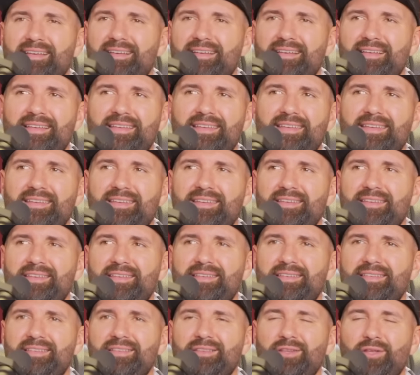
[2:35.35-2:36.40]
You got to spend the
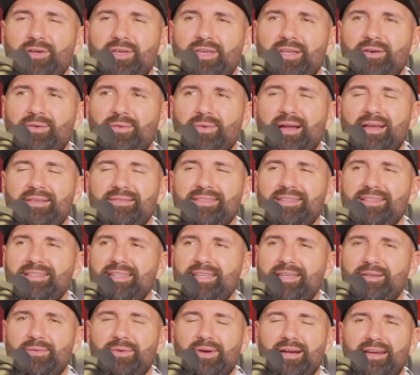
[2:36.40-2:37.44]
money. looking help. around the
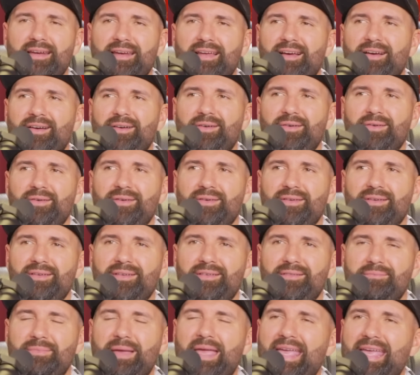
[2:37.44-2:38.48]
league right now,
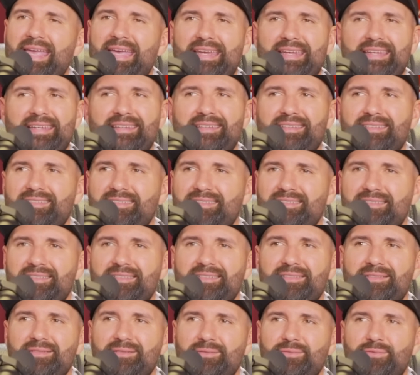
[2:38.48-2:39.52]
man,
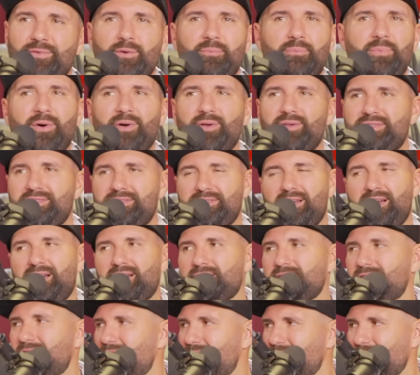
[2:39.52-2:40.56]
football
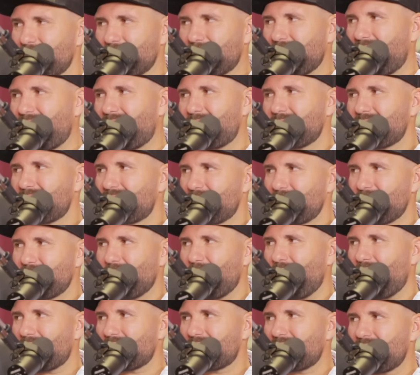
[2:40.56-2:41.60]
sucks sometimes when you
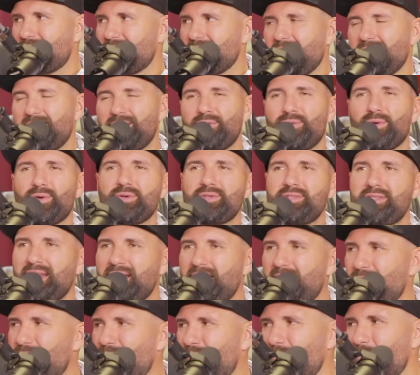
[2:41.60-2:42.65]
watch it. Like Thursday
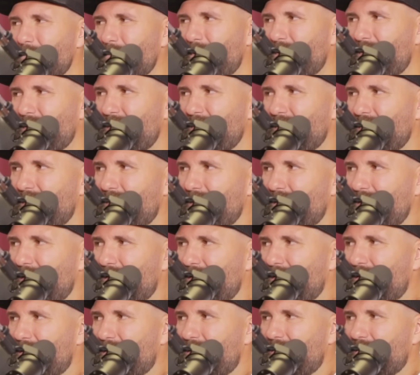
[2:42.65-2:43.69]
night football
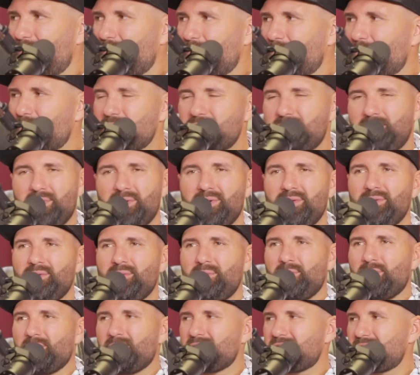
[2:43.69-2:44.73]
yeah. was one of the
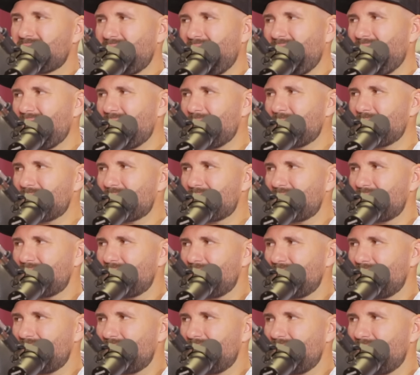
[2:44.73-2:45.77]
worst games
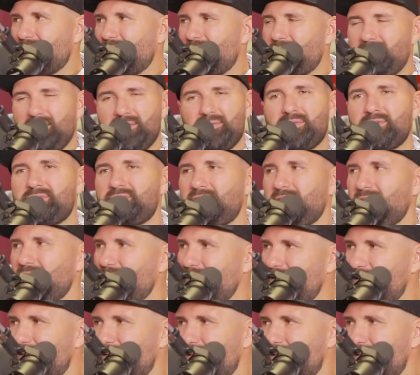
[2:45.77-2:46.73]
I've ever seen.